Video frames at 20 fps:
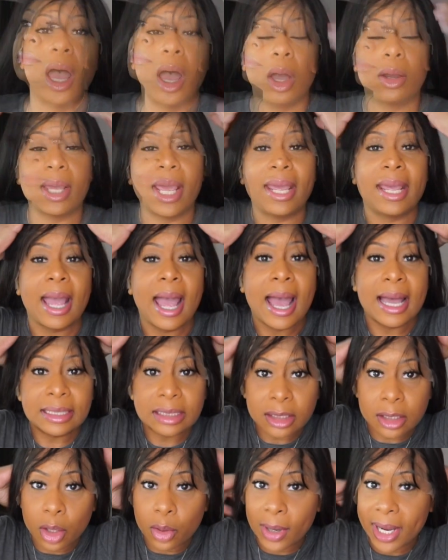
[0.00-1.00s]
Okay
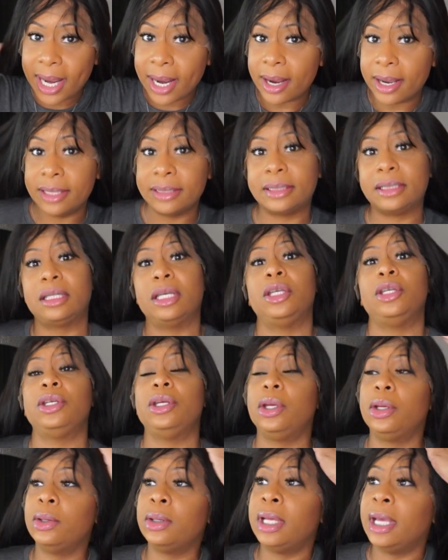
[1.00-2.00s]
guys, so here is the
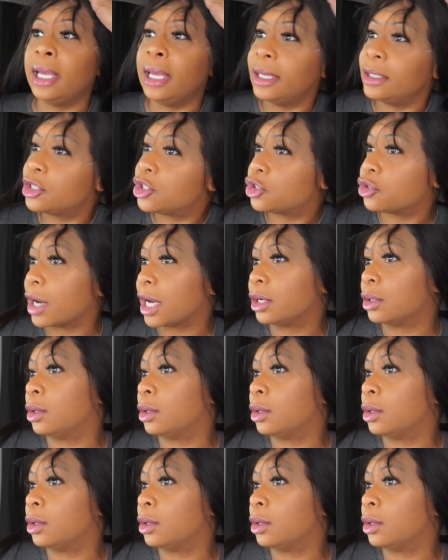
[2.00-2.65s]
unit straight